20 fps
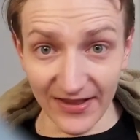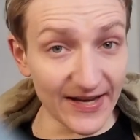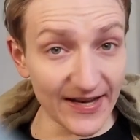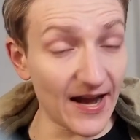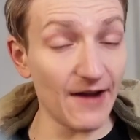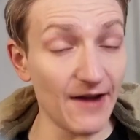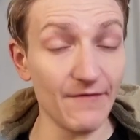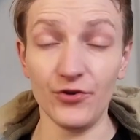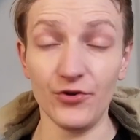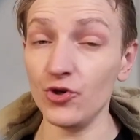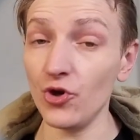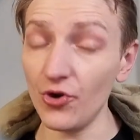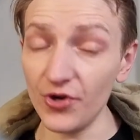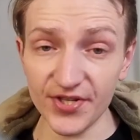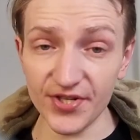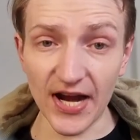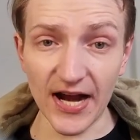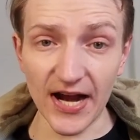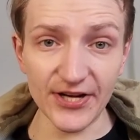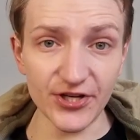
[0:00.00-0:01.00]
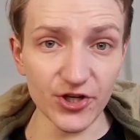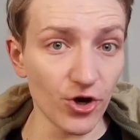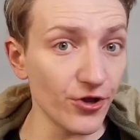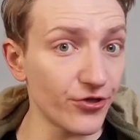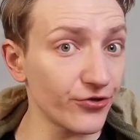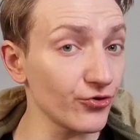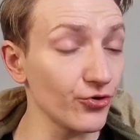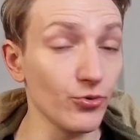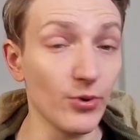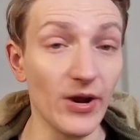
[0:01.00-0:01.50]
I have no desire to go
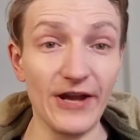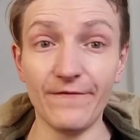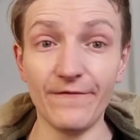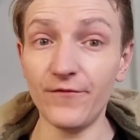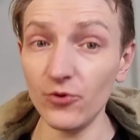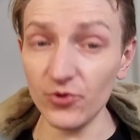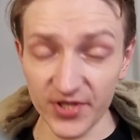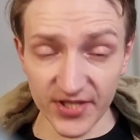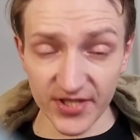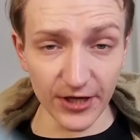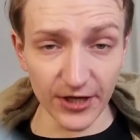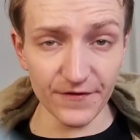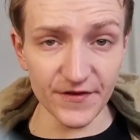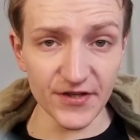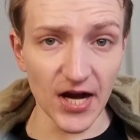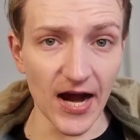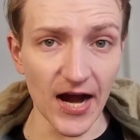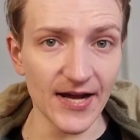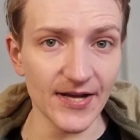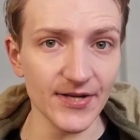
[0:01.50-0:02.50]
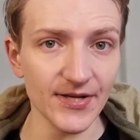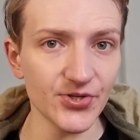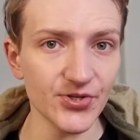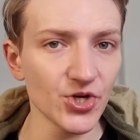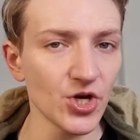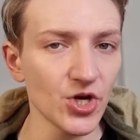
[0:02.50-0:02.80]
through a full set of tires